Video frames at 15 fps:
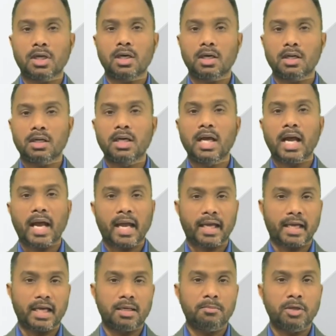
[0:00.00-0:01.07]
are
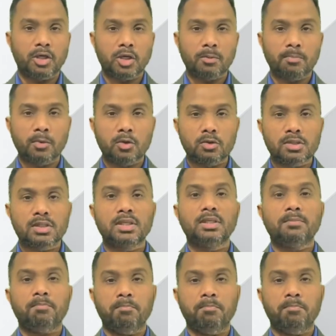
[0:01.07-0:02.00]
academic reports,